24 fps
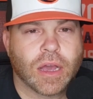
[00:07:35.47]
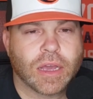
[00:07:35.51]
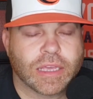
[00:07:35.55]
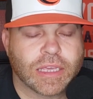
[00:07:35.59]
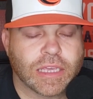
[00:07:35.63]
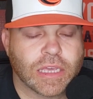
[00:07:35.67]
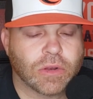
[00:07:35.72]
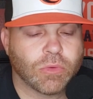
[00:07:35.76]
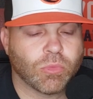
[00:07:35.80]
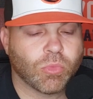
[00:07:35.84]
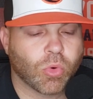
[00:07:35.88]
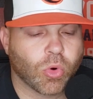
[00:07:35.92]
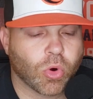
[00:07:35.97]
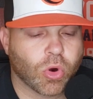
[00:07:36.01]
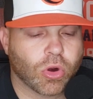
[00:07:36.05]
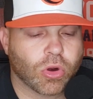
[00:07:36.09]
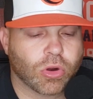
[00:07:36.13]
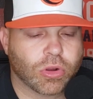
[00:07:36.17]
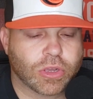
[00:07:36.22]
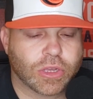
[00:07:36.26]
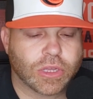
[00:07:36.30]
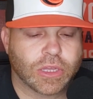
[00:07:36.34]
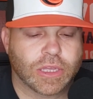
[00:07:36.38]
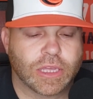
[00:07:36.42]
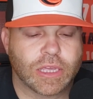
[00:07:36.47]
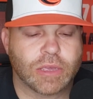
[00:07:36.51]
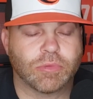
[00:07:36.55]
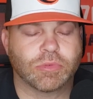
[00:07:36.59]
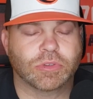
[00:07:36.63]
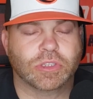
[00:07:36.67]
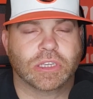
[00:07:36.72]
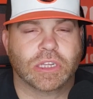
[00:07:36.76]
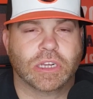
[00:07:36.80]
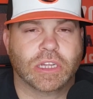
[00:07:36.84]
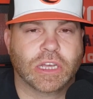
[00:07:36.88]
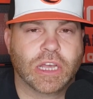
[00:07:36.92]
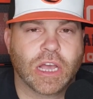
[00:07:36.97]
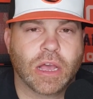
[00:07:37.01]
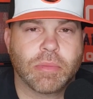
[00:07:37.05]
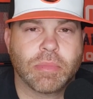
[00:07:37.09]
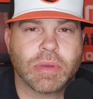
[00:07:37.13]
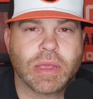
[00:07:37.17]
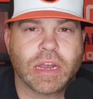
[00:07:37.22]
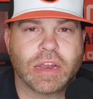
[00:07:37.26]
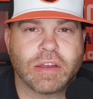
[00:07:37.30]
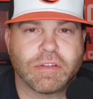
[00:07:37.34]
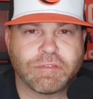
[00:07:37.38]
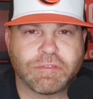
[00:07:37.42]
getting work. He was going to come
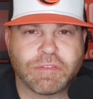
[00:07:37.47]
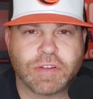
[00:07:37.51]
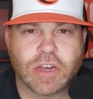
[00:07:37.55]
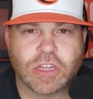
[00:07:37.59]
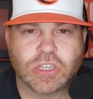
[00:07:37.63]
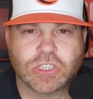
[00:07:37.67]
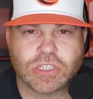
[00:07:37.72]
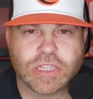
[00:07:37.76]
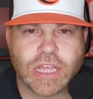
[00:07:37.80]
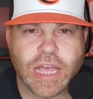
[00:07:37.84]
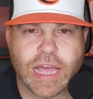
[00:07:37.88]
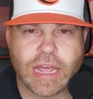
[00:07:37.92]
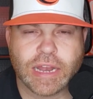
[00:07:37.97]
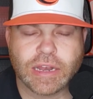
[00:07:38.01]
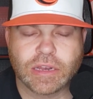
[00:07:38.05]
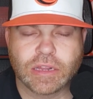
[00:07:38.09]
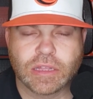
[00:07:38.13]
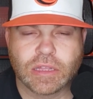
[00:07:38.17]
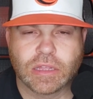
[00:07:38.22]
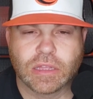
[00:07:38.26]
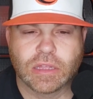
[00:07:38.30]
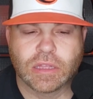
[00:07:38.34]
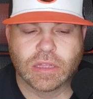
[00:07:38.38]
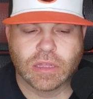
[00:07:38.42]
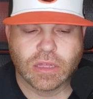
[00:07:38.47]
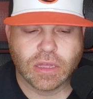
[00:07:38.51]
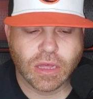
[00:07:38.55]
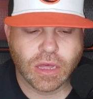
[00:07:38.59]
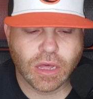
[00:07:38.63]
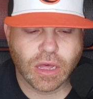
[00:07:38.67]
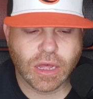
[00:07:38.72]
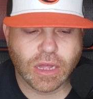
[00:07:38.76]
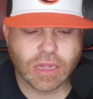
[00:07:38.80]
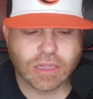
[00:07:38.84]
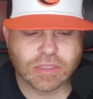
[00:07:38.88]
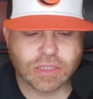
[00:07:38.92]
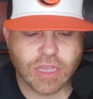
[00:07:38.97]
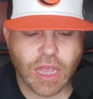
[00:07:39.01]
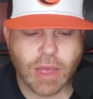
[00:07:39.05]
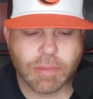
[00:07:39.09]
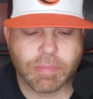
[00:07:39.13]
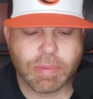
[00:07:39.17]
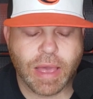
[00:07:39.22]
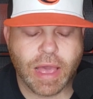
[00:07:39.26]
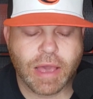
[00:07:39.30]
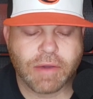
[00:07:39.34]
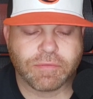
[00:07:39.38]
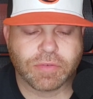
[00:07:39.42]
in and finish that
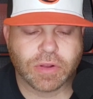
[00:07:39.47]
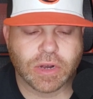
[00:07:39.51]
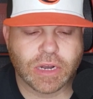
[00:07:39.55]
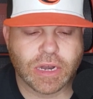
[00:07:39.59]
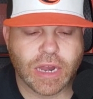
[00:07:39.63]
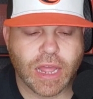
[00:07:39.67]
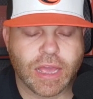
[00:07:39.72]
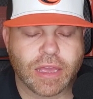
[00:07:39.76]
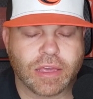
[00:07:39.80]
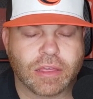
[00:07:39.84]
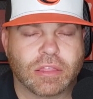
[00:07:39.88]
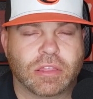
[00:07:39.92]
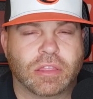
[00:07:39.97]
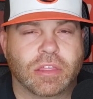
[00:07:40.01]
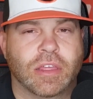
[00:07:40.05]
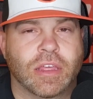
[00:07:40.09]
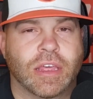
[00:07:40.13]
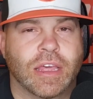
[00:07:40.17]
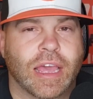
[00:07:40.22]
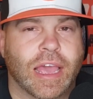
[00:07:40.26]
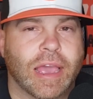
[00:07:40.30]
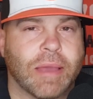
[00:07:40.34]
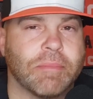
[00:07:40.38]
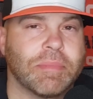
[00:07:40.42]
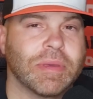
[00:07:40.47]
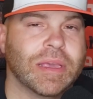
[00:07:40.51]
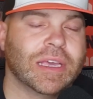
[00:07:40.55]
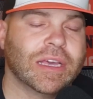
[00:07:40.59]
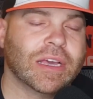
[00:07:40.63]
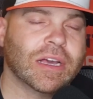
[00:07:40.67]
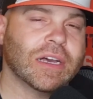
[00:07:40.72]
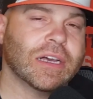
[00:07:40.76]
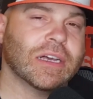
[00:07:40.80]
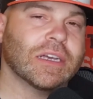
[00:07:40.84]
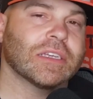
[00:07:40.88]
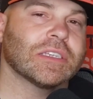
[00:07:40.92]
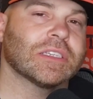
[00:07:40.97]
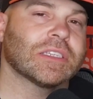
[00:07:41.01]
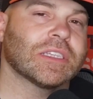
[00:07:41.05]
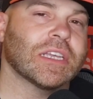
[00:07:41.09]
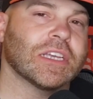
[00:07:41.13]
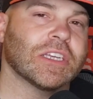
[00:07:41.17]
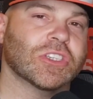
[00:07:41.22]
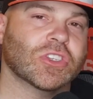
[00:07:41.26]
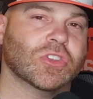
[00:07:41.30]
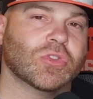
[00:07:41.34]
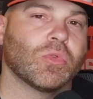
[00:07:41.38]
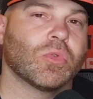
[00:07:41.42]
top half of the 9th. And because
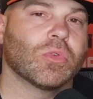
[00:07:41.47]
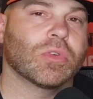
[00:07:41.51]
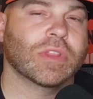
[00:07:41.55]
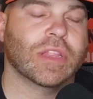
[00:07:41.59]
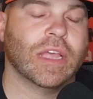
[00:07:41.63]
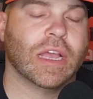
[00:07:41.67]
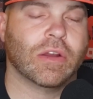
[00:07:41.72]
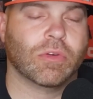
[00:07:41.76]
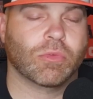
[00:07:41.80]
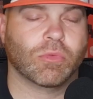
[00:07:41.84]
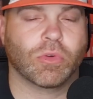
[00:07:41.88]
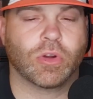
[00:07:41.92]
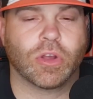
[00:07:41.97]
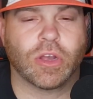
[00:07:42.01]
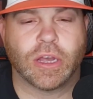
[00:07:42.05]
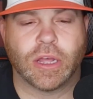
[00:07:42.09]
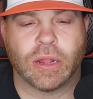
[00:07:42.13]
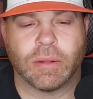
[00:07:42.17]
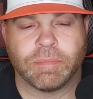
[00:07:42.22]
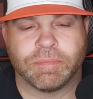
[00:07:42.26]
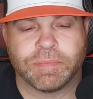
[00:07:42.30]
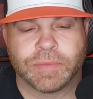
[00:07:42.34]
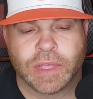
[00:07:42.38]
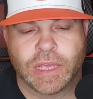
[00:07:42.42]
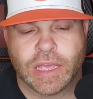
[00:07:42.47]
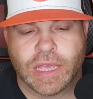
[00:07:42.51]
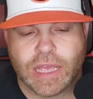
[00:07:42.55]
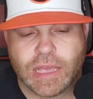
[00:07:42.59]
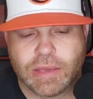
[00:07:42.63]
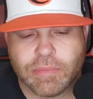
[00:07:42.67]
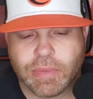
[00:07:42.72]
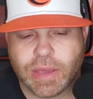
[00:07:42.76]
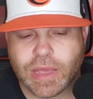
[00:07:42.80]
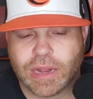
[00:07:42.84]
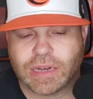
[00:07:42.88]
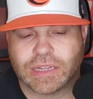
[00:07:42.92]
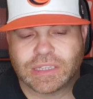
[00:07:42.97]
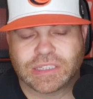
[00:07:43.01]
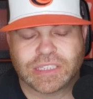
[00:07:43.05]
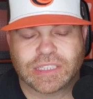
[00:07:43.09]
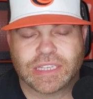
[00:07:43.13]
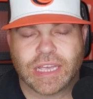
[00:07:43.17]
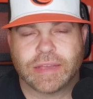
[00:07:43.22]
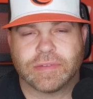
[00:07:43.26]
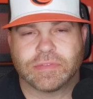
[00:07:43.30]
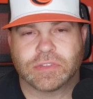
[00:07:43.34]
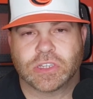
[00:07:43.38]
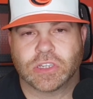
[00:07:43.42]
they scored that run, it made it a
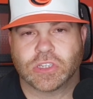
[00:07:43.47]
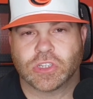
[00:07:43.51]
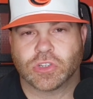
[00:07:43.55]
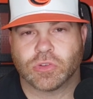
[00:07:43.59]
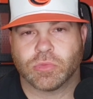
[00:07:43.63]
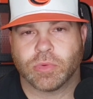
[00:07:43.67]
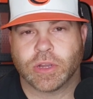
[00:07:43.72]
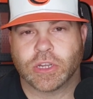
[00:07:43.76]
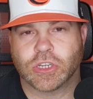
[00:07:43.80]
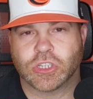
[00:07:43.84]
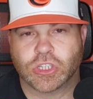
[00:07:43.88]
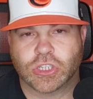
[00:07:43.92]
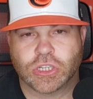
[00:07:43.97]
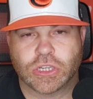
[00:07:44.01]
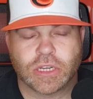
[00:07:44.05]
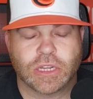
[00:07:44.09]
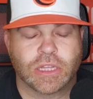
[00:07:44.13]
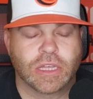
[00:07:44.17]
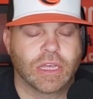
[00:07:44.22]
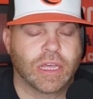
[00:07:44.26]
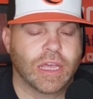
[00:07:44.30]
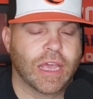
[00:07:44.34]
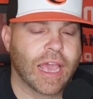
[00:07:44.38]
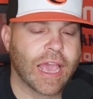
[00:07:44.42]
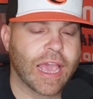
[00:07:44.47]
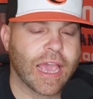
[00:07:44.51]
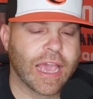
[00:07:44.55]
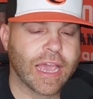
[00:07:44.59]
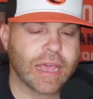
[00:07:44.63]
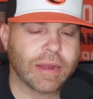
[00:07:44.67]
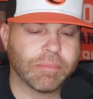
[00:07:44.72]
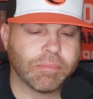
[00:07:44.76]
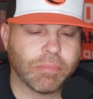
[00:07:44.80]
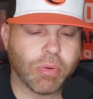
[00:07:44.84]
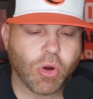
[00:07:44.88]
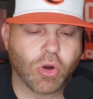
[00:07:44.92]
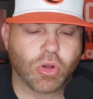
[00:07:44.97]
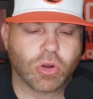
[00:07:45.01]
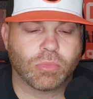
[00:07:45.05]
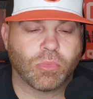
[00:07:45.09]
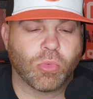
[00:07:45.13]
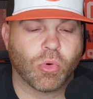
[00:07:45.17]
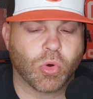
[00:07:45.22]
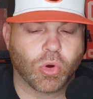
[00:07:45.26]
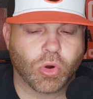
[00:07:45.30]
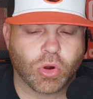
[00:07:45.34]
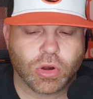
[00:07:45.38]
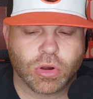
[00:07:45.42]
save situation, and
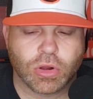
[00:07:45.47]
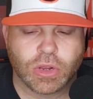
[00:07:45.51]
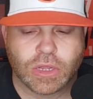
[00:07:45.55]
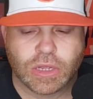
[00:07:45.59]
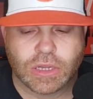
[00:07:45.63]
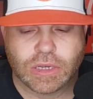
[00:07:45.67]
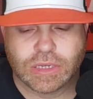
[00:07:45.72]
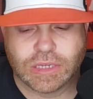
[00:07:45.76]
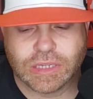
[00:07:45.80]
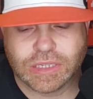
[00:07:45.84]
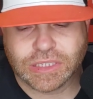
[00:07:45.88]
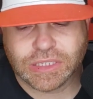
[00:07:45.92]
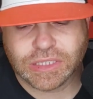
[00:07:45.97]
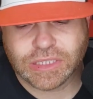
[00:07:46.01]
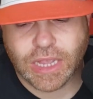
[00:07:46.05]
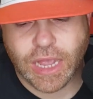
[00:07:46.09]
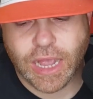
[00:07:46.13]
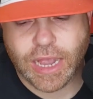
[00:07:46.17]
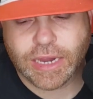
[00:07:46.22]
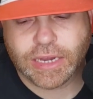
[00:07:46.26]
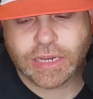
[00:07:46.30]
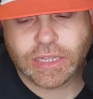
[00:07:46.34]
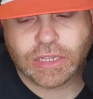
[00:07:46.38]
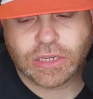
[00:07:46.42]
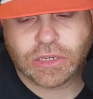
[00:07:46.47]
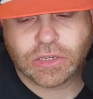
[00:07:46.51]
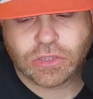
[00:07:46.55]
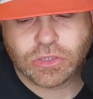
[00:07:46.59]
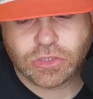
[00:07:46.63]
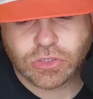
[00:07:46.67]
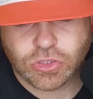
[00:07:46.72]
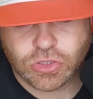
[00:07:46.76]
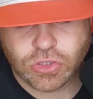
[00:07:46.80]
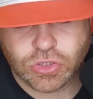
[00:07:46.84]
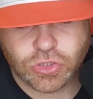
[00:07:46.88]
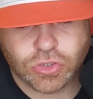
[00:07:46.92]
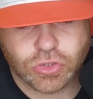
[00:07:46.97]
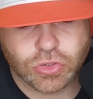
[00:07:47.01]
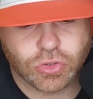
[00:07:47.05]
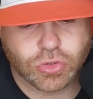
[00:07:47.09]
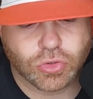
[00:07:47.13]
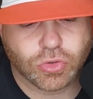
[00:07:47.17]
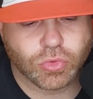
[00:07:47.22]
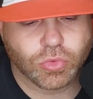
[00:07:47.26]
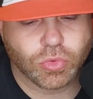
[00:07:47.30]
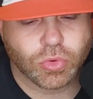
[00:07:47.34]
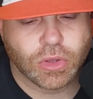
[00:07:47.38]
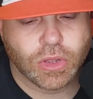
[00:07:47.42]
Baltimore decided
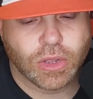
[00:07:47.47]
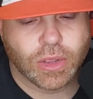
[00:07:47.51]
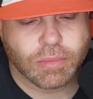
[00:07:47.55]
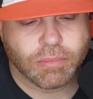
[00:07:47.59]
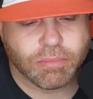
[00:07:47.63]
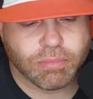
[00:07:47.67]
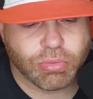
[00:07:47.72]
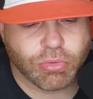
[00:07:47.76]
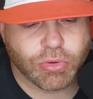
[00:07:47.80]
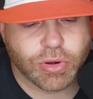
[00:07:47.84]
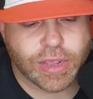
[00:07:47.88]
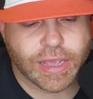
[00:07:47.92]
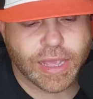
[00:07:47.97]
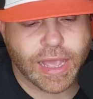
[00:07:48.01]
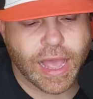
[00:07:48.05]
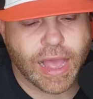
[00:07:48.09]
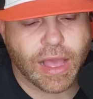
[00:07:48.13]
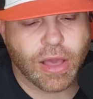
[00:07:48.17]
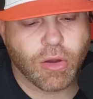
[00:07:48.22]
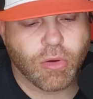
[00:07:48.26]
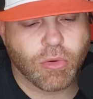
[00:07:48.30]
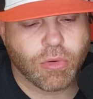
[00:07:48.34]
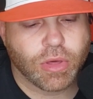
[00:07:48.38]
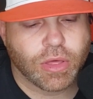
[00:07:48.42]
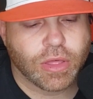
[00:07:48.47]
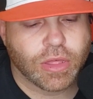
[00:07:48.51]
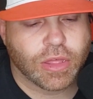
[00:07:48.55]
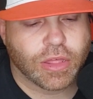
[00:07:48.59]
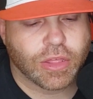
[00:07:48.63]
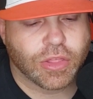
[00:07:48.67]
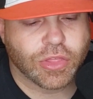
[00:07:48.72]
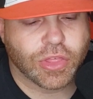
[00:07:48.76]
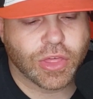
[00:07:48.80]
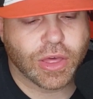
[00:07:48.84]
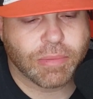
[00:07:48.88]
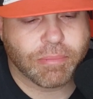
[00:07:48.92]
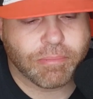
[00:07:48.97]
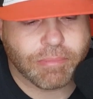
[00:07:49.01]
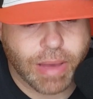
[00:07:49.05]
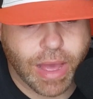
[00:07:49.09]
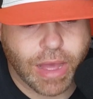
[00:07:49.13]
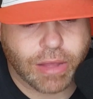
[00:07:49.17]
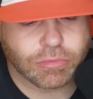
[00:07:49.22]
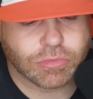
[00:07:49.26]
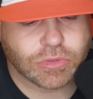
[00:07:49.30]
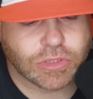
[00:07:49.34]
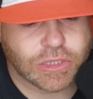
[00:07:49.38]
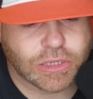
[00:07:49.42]
to bring out the
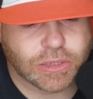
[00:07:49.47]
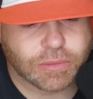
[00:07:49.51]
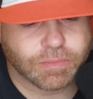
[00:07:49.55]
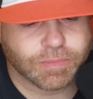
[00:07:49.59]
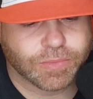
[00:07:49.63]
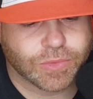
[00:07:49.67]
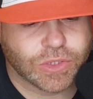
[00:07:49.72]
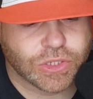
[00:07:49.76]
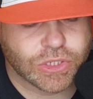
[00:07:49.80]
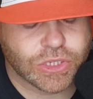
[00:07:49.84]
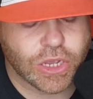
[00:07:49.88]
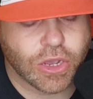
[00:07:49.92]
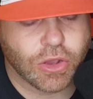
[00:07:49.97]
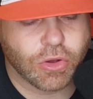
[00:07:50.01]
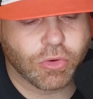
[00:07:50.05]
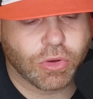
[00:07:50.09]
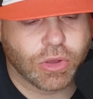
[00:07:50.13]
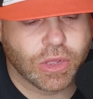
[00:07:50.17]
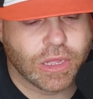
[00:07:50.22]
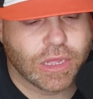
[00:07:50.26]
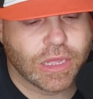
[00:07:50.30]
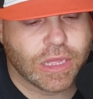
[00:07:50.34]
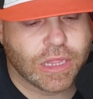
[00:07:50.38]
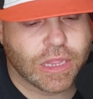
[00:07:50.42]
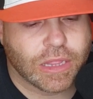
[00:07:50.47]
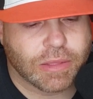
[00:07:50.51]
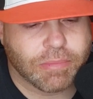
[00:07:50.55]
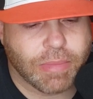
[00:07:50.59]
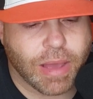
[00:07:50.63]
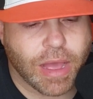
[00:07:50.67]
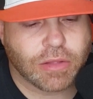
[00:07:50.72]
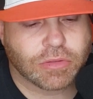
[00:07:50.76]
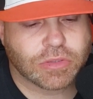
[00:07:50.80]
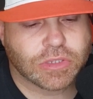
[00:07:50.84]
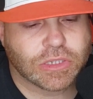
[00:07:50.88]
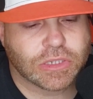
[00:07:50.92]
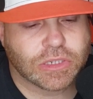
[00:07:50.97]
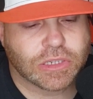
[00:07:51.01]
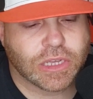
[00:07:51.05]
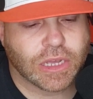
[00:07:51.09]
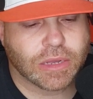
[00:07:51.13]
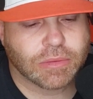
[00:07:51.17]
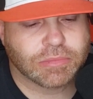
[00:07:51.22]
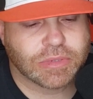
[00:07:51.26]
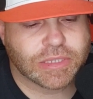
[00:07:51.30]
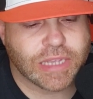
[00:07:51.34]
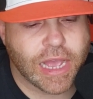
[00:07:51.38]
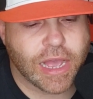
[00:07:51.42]
Mountain. So the Mountain
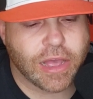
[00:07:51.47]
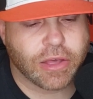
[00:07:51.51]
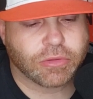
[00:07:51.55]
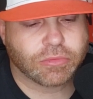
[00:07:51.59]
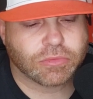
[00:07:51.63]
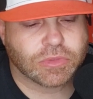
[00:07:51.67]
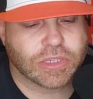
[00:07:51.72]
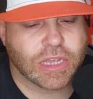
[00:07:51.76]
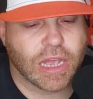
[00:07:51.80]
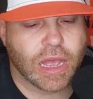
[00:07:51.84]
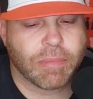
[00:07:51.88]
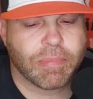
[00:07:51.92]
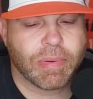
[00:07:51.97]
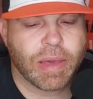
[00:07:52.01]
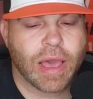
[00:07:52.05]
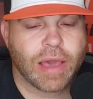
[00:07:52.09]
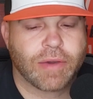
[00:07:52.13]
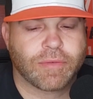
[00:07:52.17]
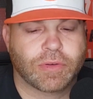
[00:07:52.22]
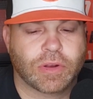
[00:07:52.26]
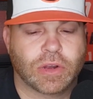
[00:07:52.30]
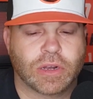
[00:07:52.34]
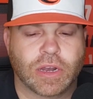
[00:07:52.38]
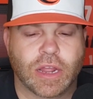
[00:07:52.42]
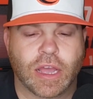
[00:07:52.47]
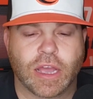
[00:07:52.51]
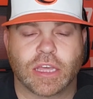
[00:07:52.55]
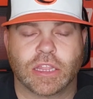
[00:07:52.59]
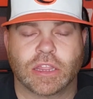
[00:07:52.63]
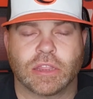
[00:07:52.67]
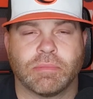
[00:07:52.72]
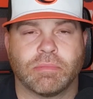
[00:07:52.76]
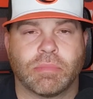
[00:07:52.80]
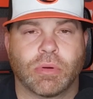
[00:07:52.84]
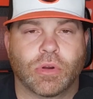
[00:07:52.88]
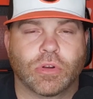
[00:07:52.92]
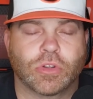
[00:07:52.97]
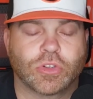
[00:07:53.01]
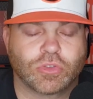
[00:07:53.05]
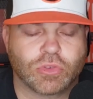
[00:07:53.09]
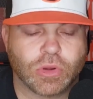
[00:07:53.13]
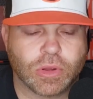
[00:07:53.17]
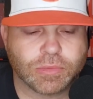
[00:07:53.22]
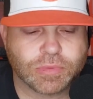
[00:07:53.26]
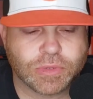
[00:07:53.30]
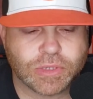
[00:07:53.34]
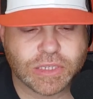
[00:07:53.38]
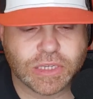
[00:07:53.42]
comes out, top half of the 9th. The Birds are
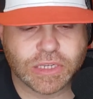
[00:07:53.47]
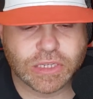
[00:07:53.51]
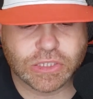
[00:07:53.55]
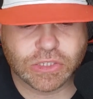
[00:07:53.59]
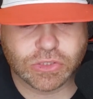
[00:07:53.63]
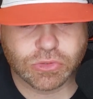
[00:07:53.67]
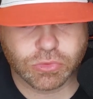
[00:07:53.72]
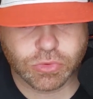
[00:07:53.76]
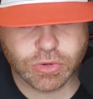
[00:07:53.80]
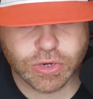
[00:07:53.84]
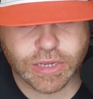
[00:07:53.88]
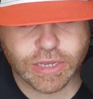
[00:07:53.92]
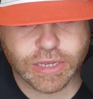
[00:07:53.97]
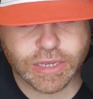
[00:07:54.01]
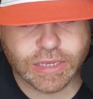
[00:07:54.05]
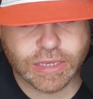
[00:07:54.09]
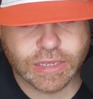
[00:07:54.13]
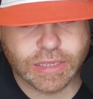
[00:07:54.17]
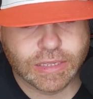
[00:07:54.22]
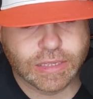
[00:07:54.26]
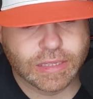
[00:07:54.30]
up 6-3.